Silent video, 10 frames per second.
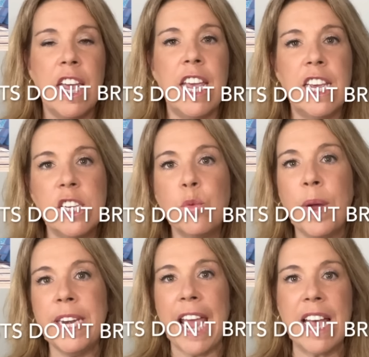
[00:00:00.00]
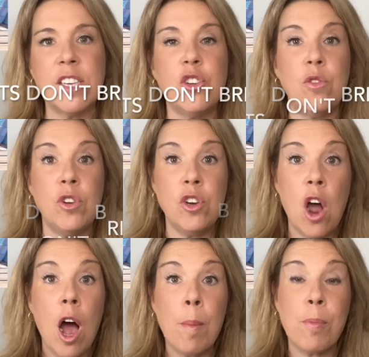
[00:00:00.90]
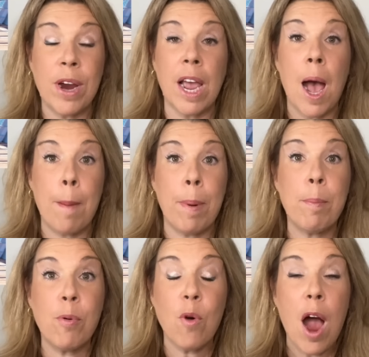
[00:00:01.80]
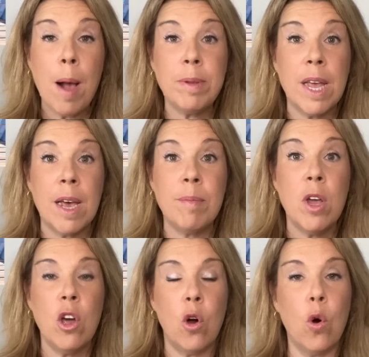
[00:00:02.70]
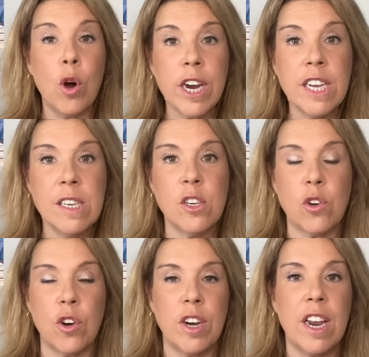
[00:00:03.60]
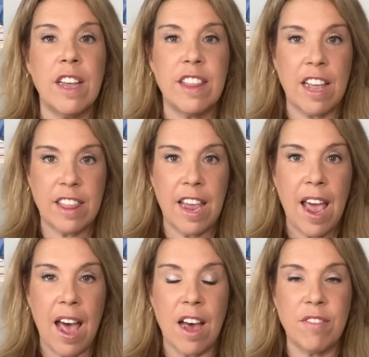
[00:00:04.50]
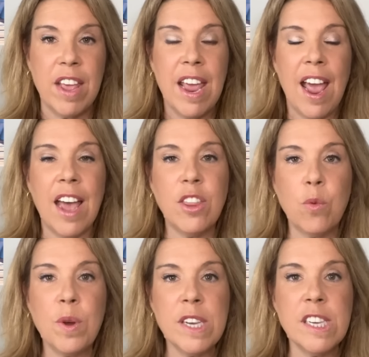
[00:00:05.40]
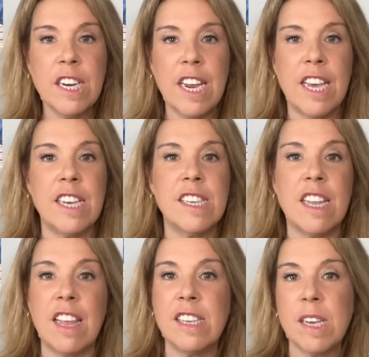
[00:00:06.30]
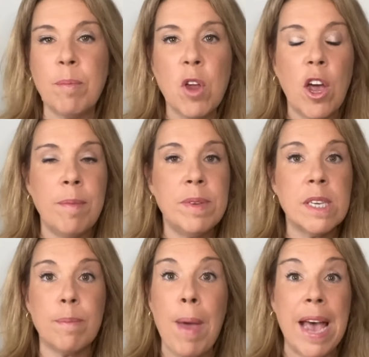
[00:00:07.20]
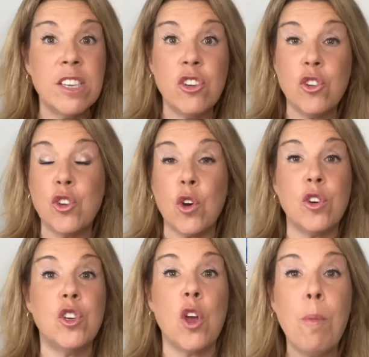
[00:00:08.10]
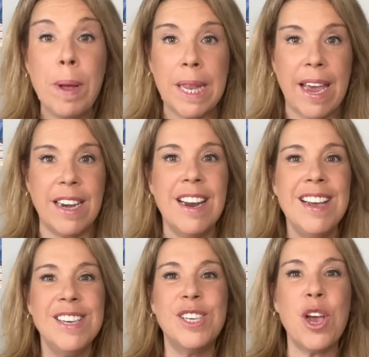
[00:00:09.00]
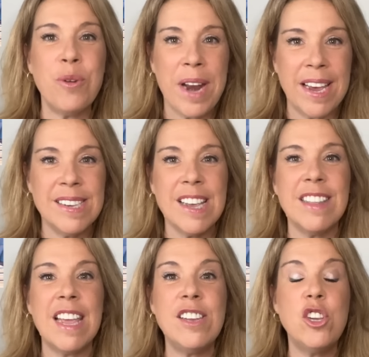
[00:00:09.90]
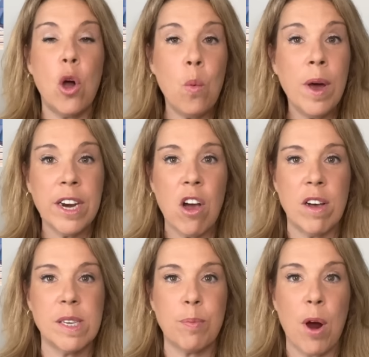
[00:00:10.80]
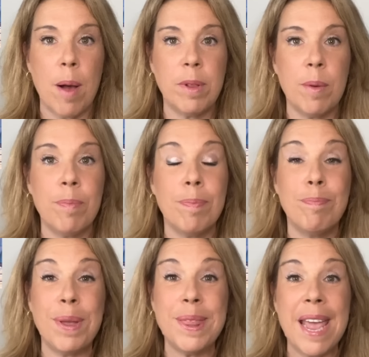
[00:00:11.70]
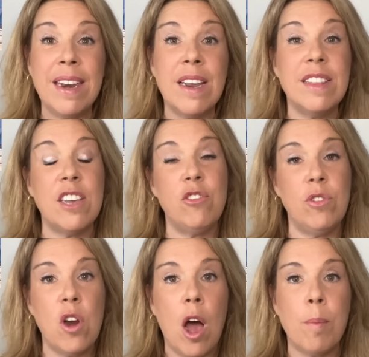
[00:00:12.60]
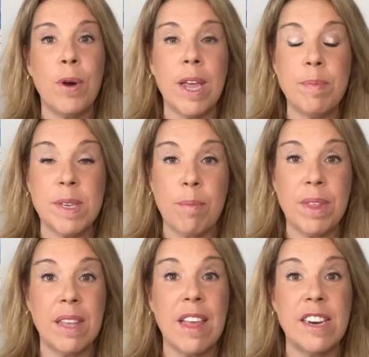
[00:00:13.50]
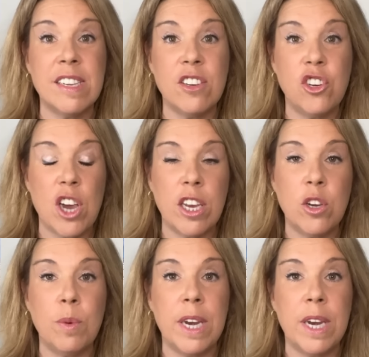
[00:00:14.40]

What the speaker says: is when guests do not bring up a problem or a concern that they have. And the reason is that sometimes passengers are so polite, so nice, they don't want to cause a problem, but then they do not bring up something that is a genuine